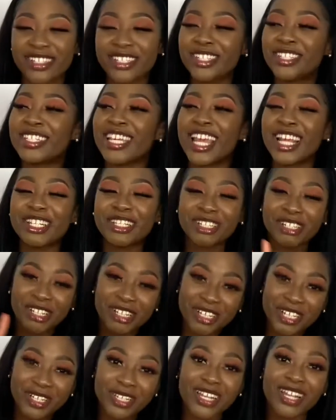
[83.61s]
Just stay
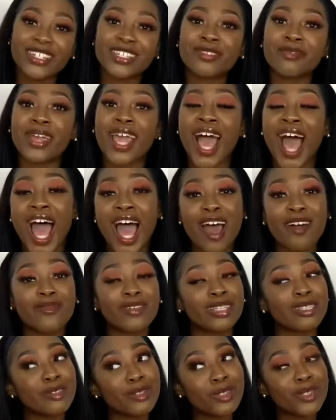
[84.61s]
tuned until we have a
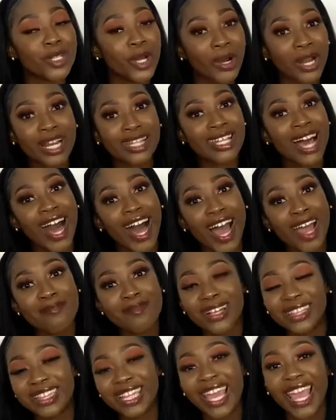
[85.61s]
little story time
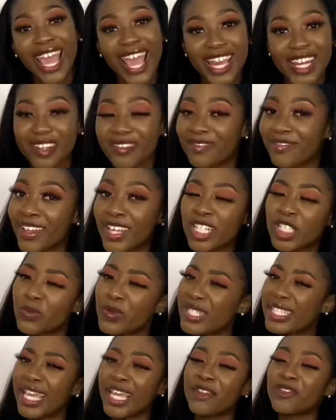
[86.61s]
at the end of,
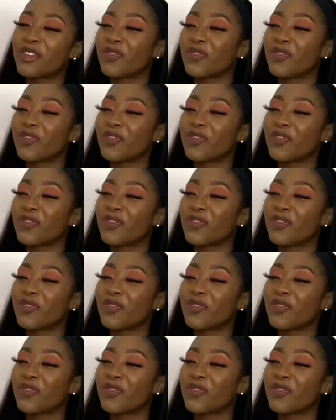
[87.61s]
towards the end of the